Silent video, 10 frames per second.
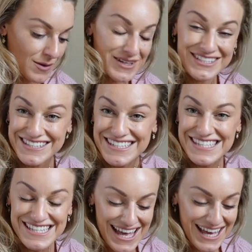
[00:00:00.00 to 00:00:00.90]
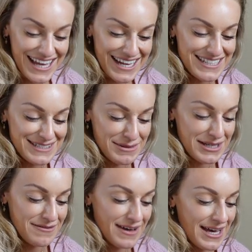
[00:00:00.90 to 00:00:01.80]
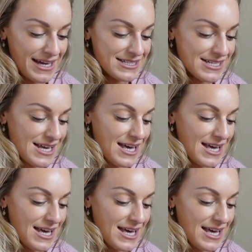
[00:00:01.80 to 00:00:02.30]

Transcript: what is inside, perfect.